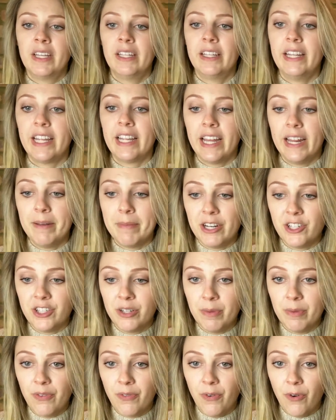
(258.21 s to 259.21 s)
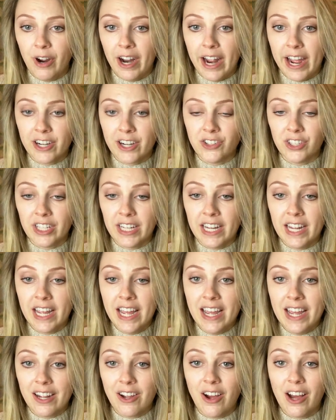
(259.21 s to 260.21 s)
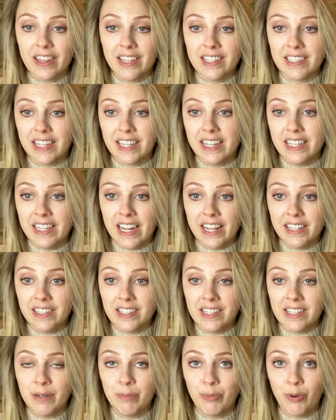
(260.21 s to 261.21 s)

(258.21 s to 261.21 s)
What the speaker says: Like I mentioned before, I actually got this condensed